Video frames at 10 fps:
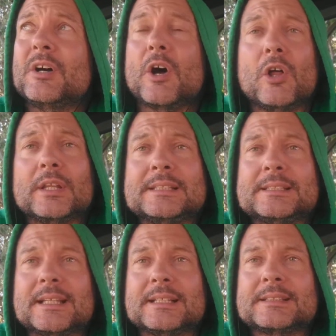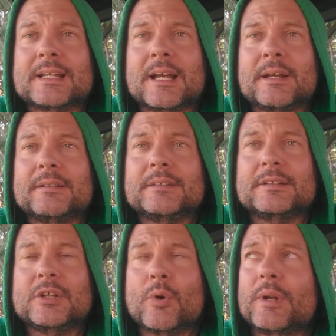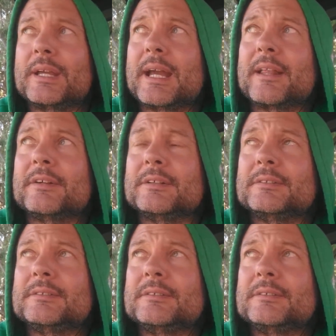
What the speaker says: all these things kind of go together.